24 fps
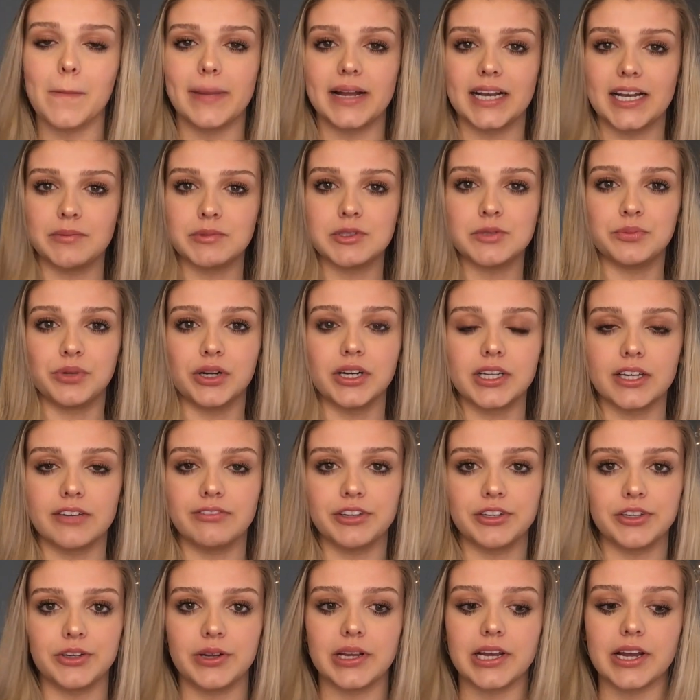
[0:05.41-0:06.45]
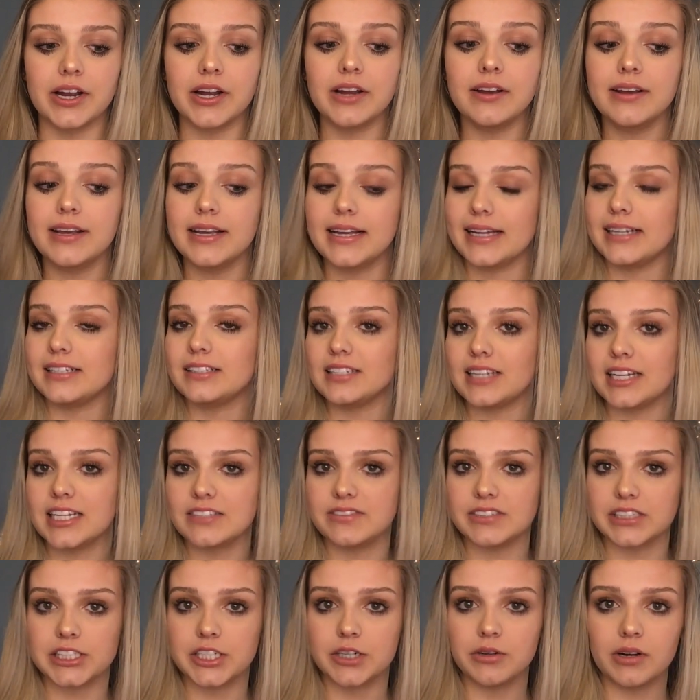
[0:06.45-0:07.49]
My name is Brooke if you're new here. In today's
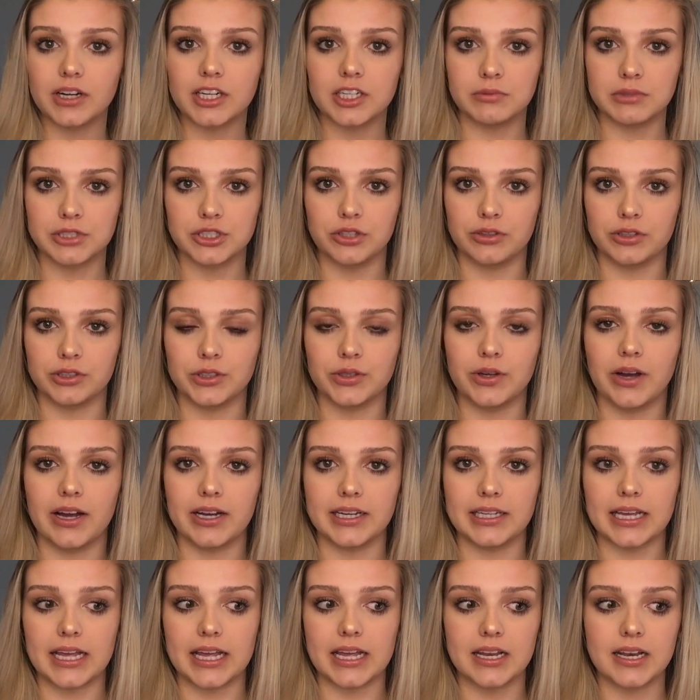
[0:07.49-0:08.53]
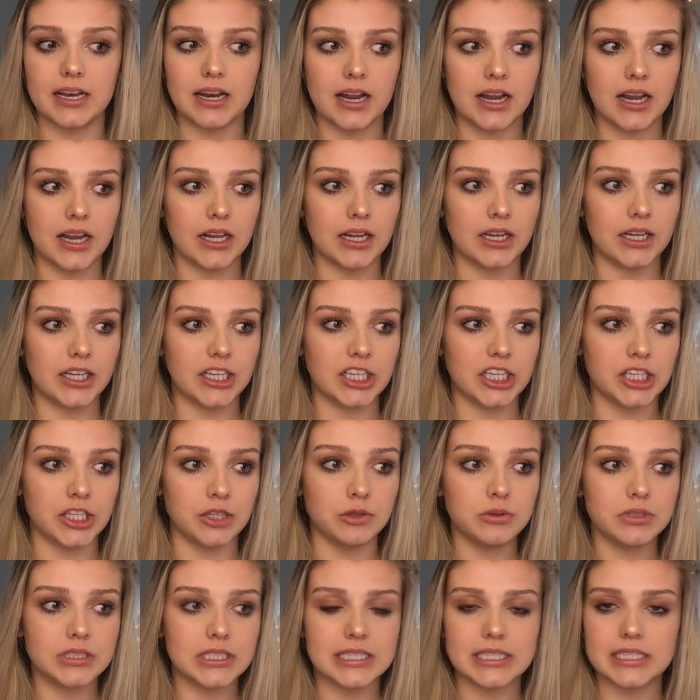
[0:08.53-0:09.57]
video, I'm going to be showing you how to get
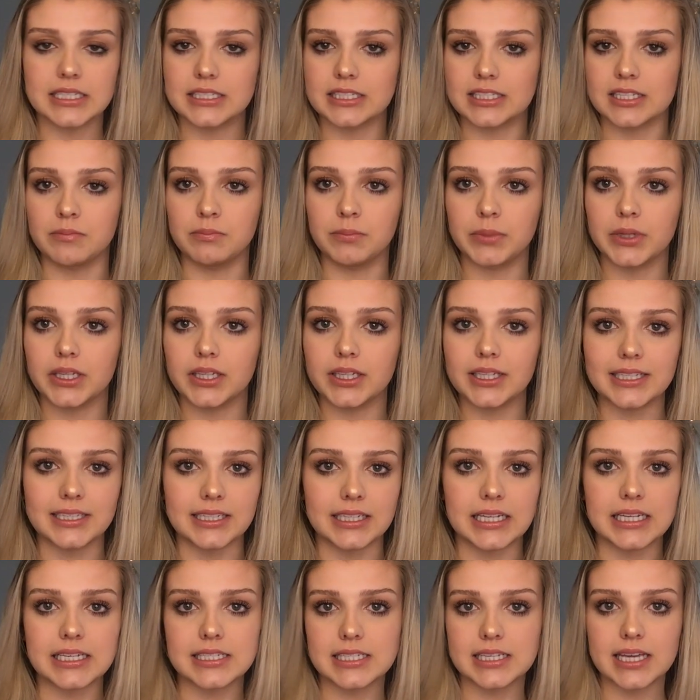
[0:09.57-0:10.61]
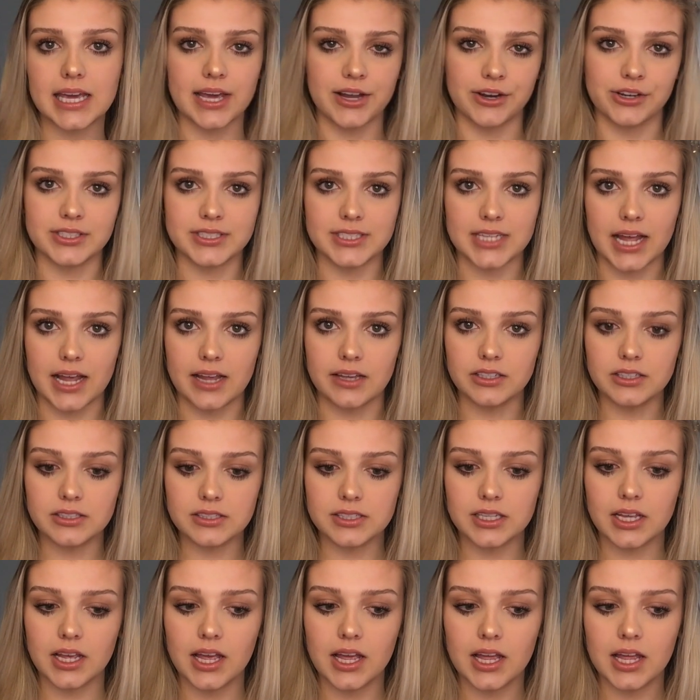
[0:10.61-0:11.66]
cute, simple, and easy hairstyles
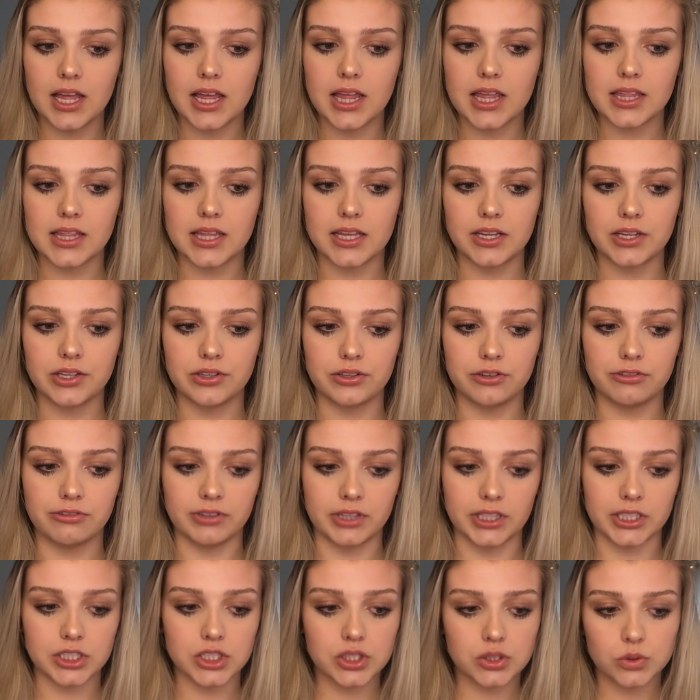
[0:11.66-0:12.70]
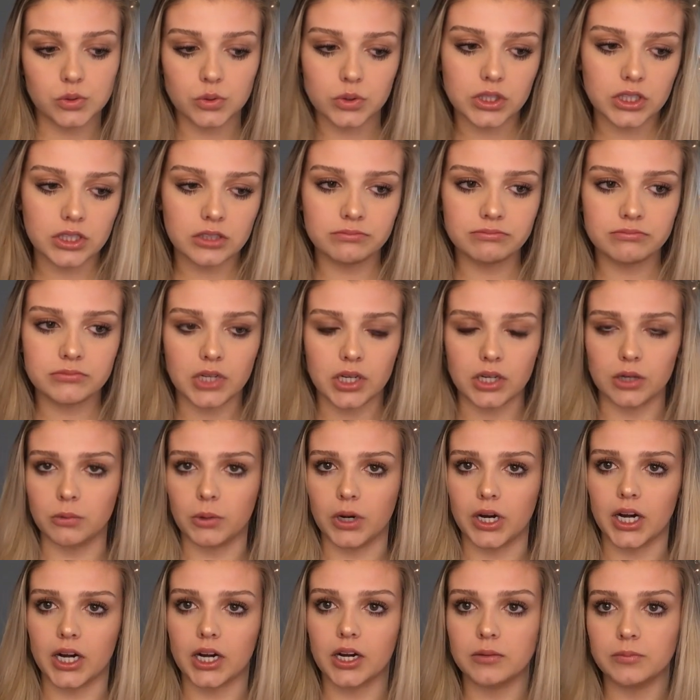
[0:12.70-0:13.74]
that you can do for like school or
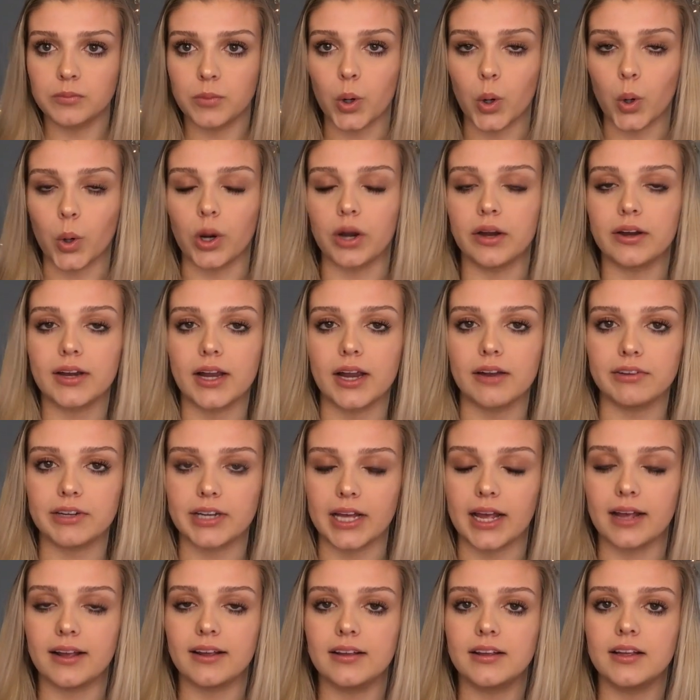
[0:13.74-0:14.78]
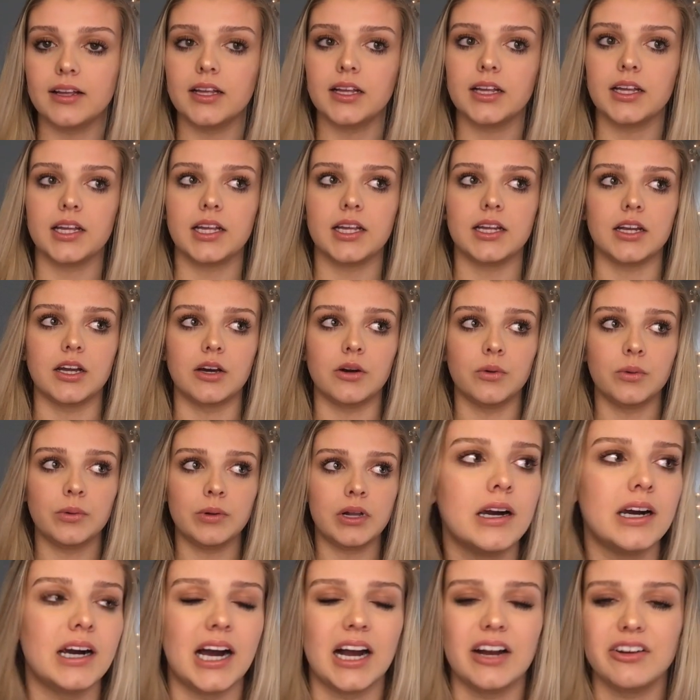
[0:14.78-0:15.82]
work or every day. You know,
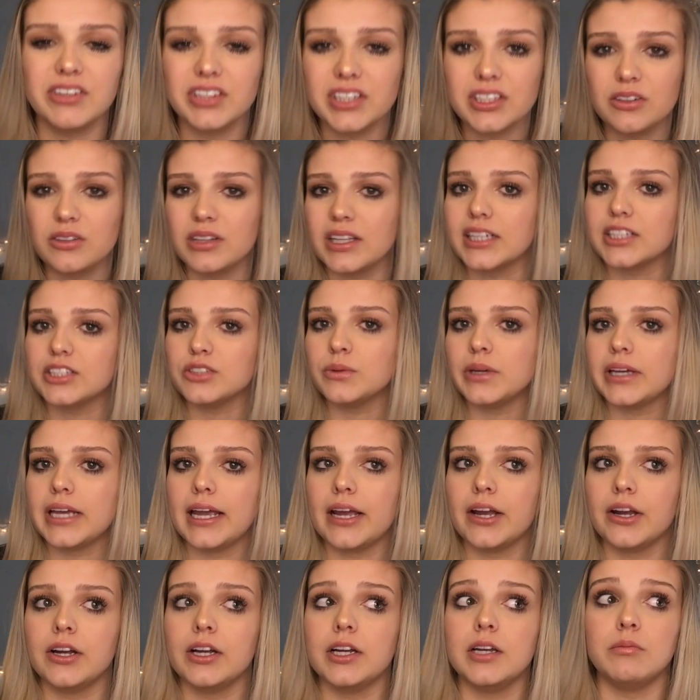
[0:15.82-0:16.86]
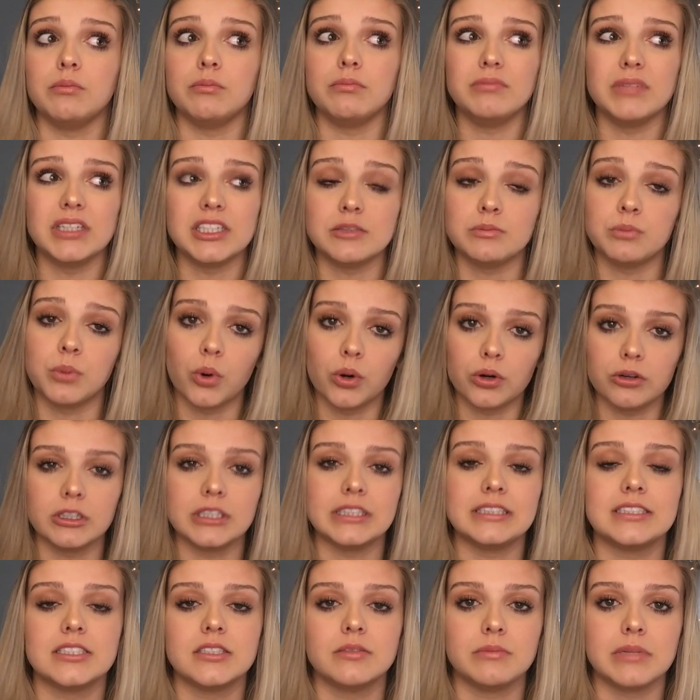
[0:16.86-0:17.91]
I really don't like doing hair. It is
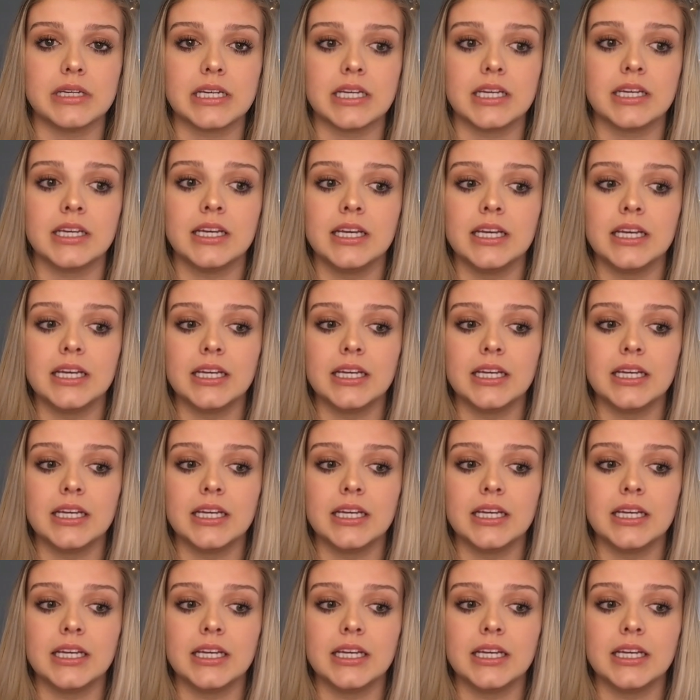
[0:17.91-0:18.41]
boring to me,